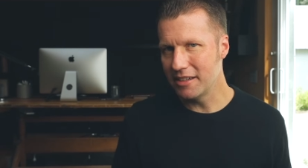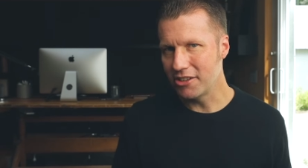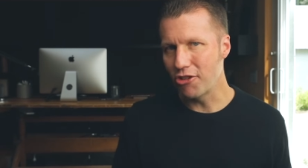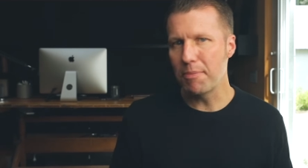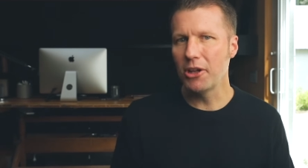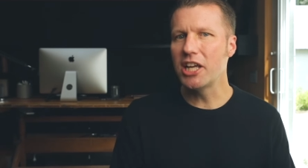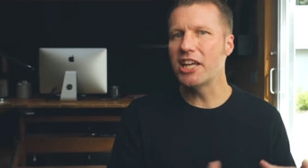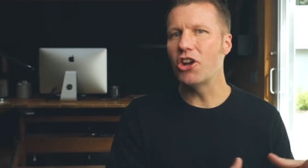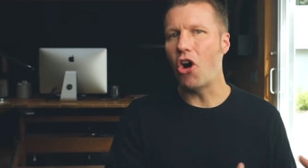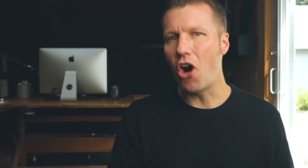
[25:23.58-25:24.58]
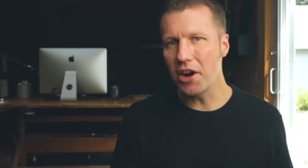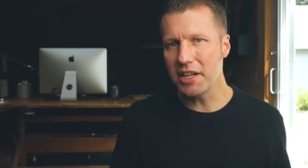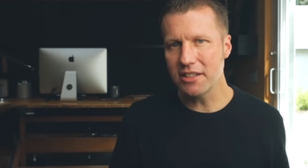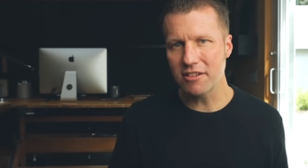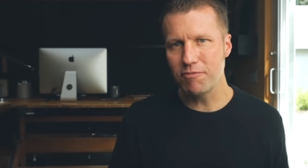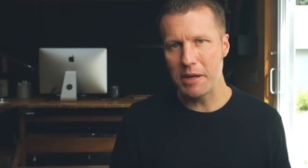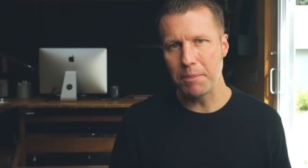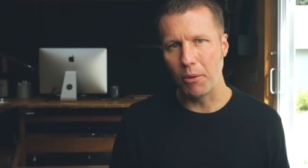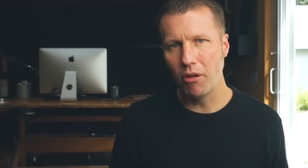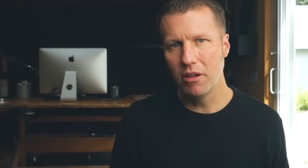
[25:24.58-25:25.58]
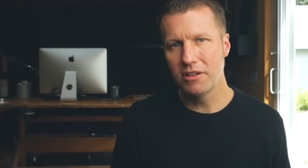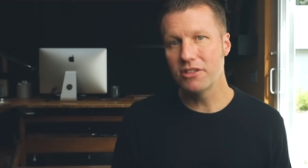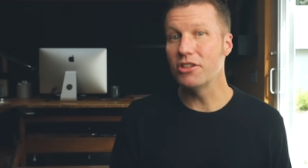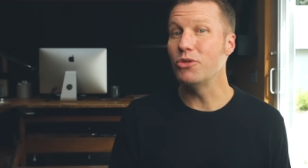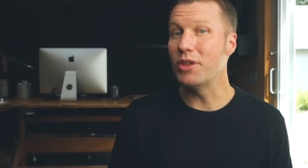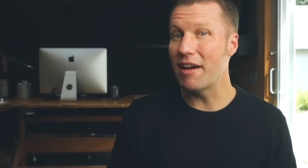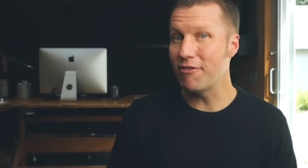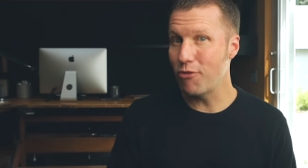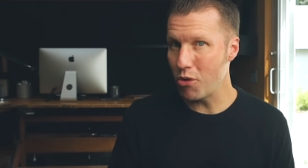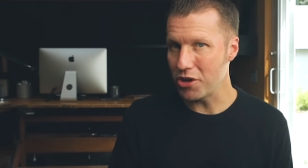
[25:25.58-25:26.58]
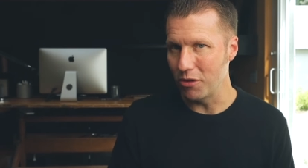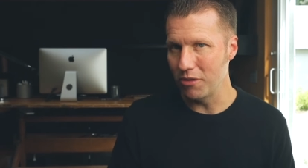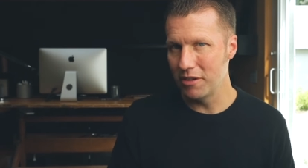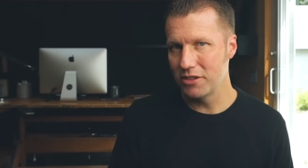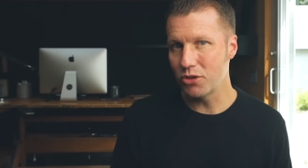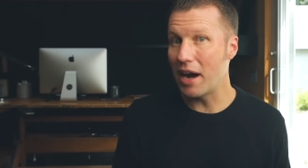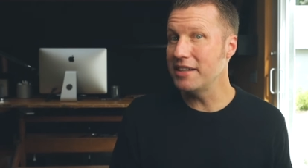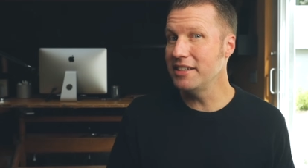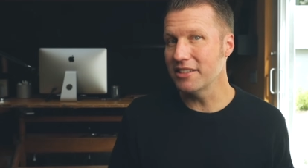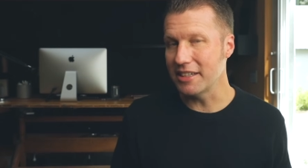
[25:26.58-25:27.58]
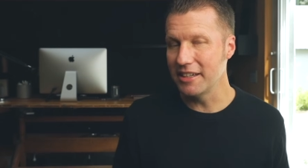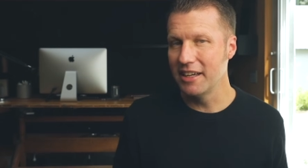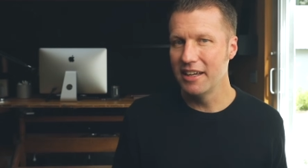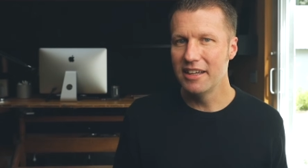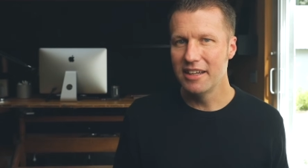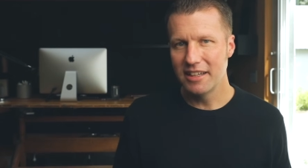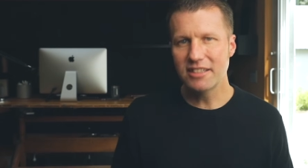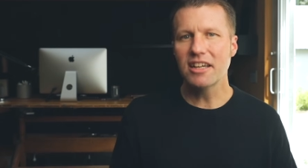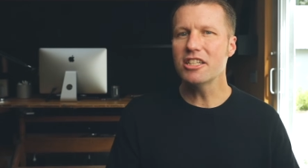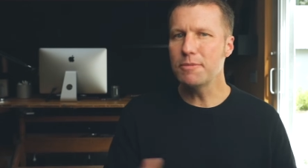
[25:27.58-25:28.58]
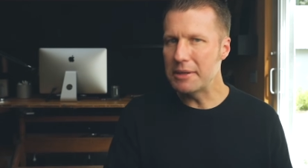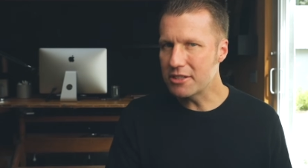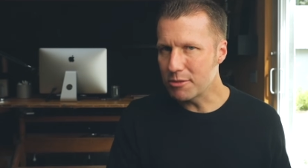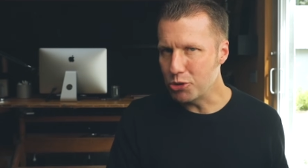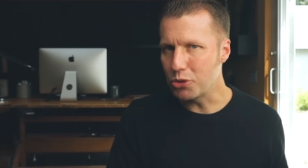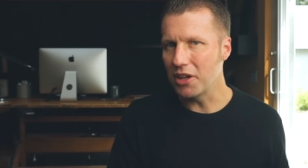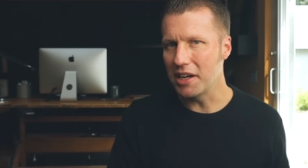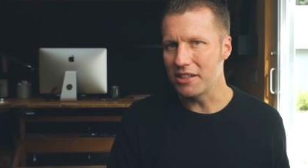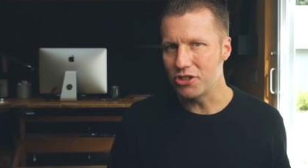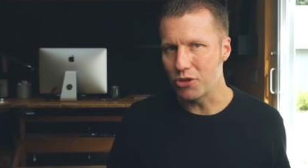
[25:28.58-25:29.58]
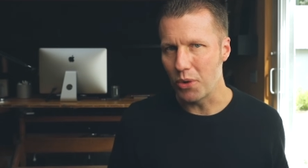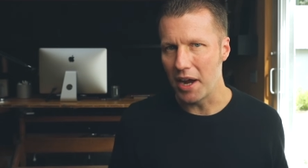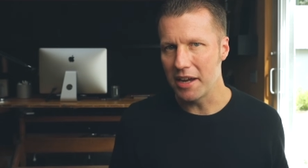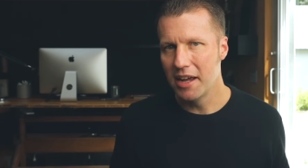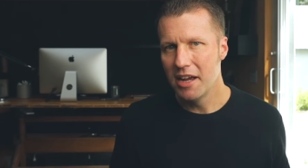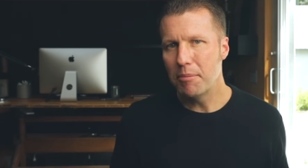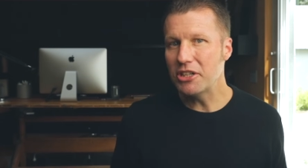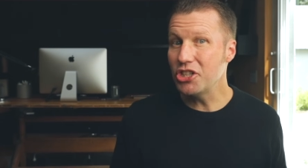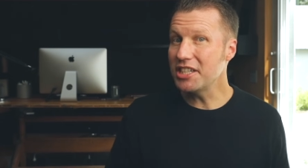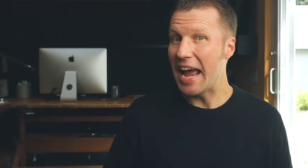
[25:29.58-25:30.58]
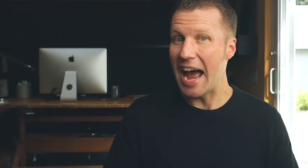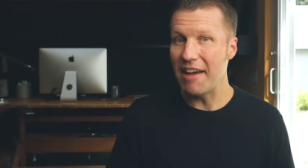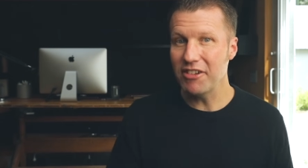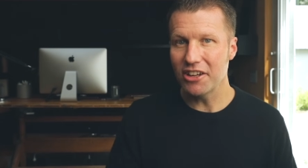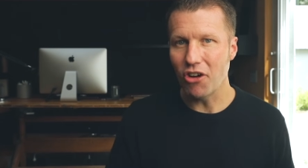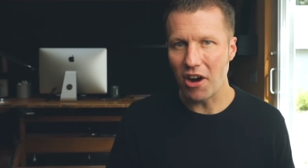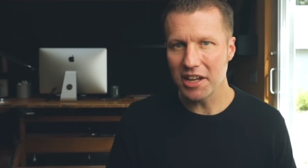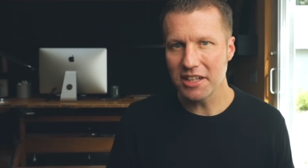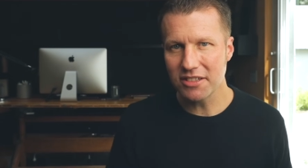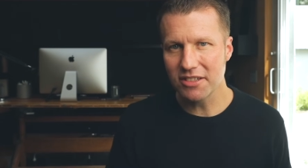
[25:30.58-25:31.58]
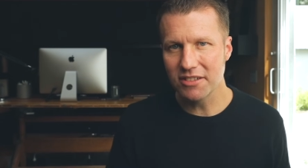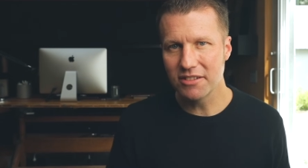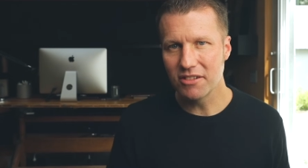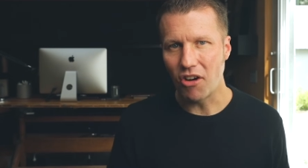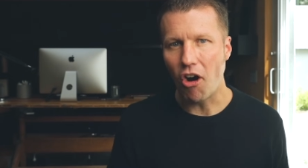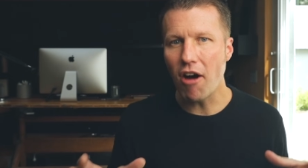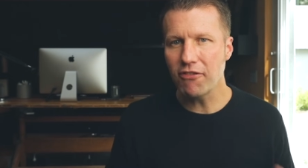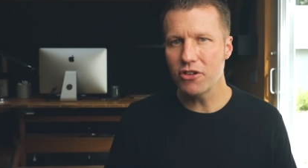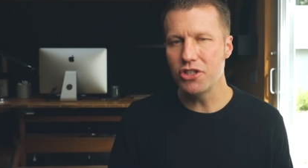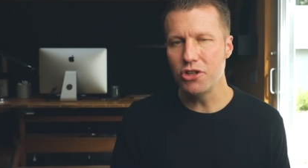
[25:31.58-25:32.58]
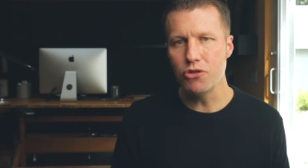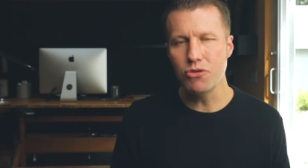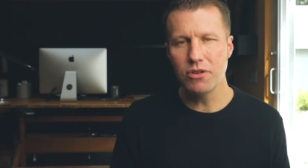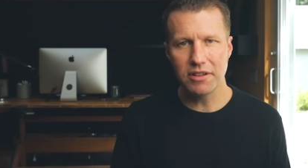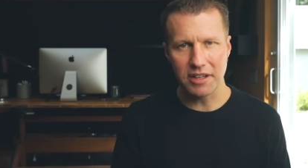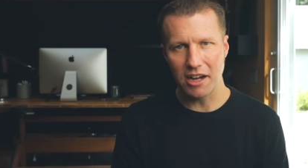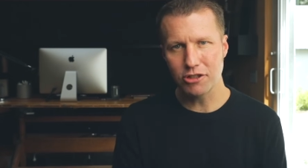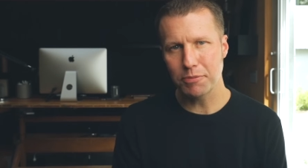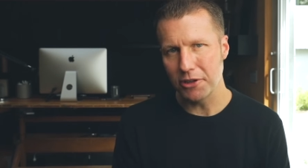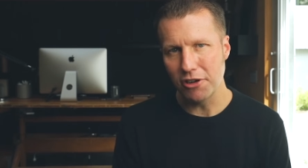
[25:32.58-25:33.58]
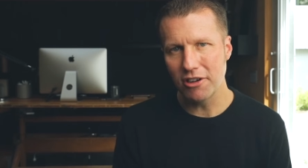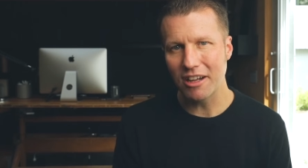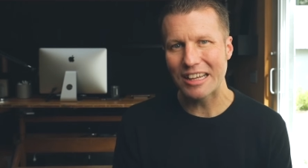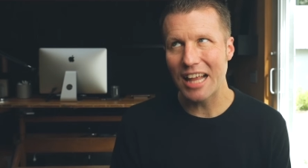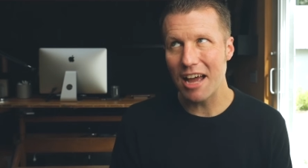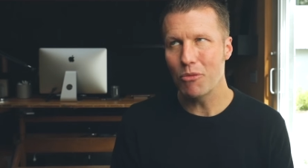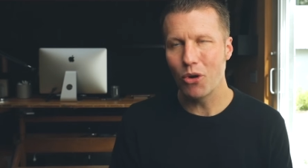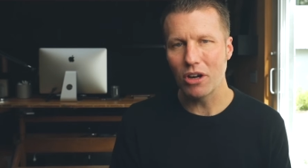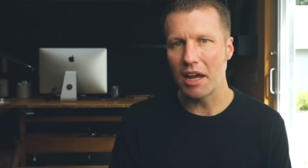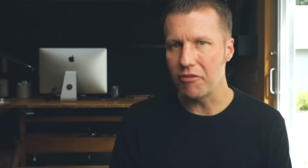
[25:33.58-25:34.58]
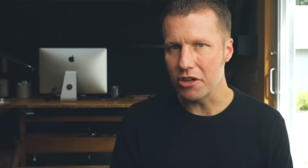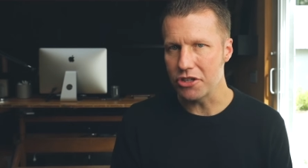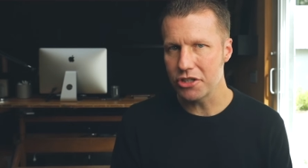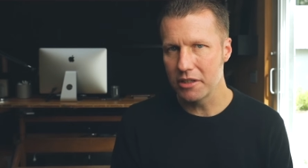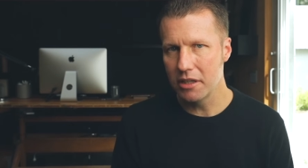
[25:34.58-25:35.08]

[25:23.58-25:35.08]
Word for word: you're building an audience of people to do that for you. So ideally, it's gonna spin some new clients your way. But just having an audience offers you, the entrepreneur, a lot more leverage.